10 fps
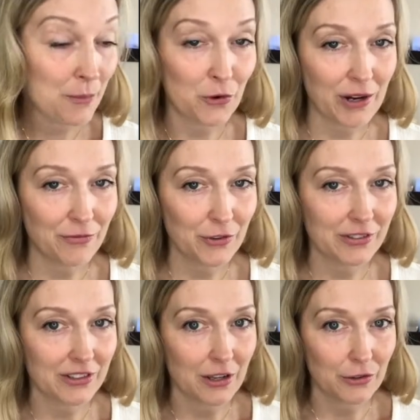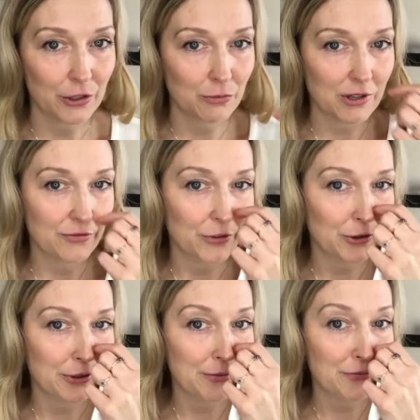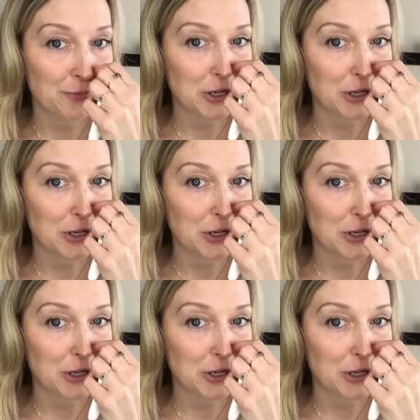grapefruit is another good one for lymph,